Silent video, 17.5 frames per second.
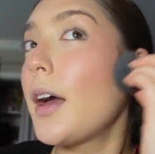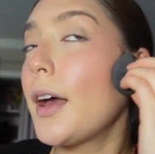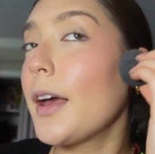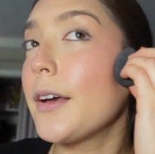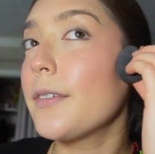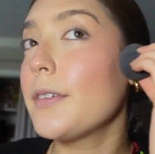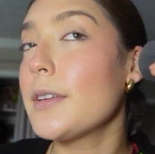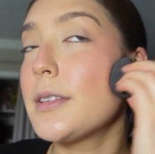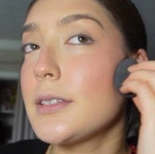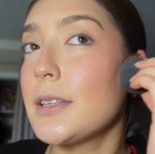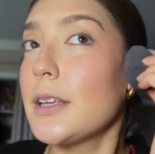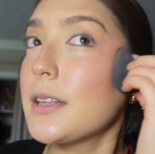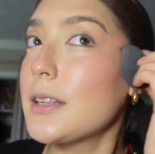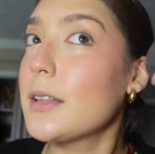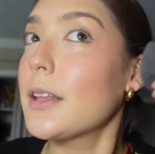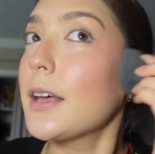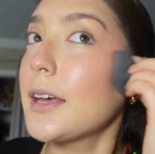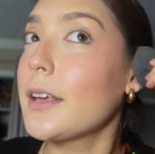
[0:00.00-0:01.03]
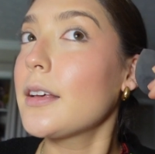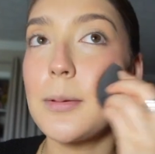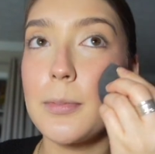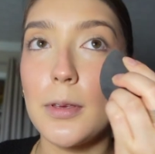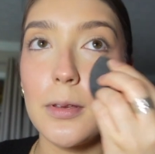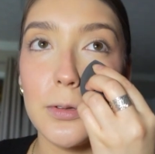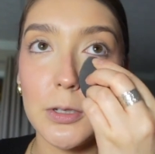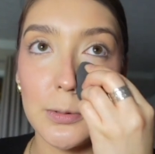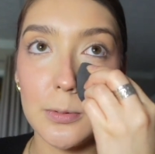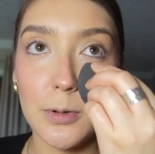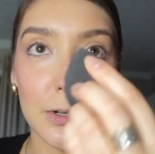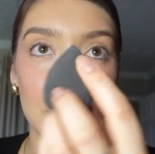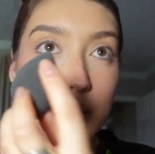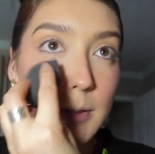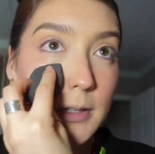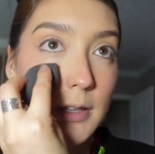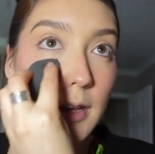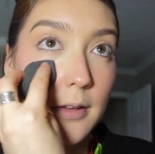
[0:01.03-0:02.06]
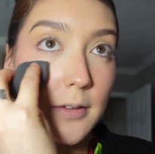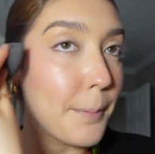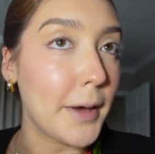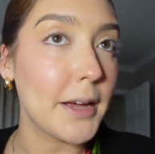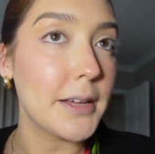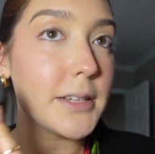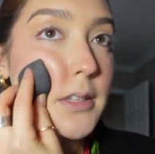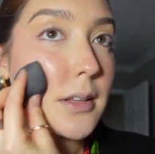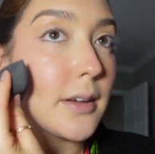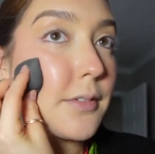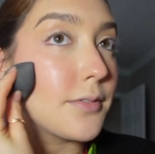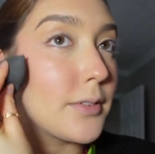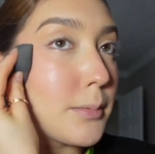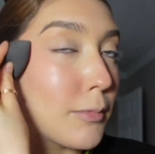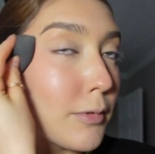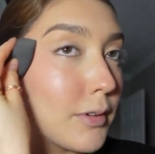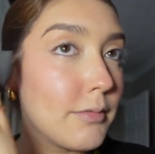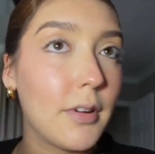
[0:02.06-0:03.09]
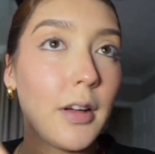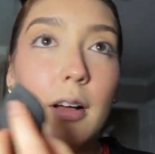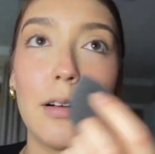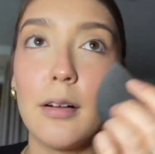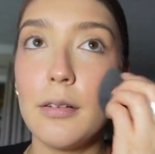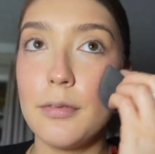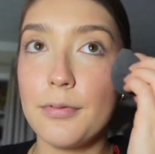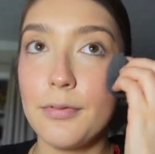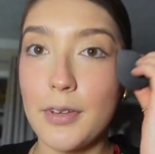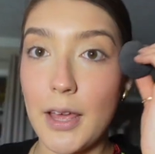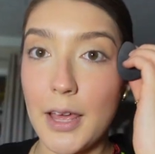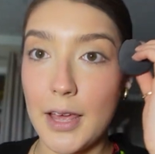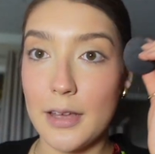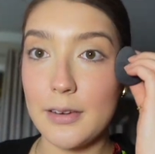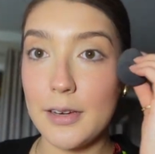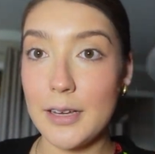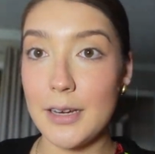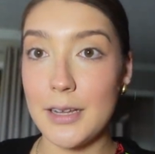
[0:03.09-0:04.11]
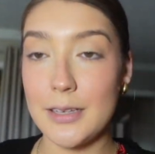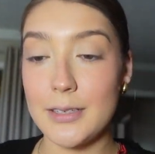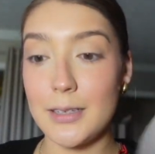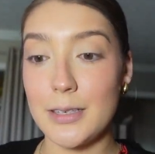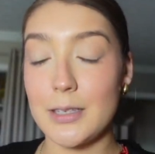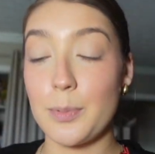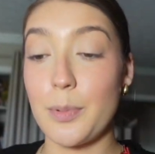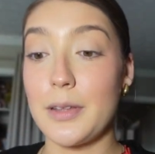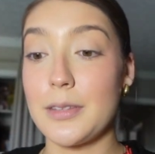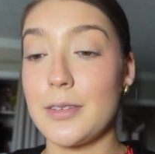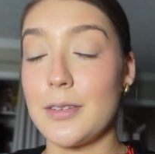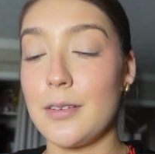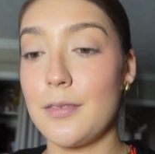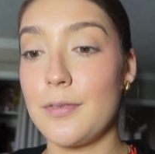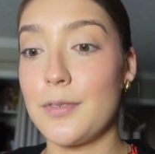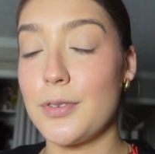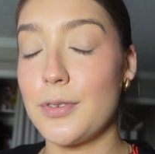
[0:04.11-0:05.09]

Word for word: I always see like some YouTubers stuff, buy stuff from Revolve and it is expensive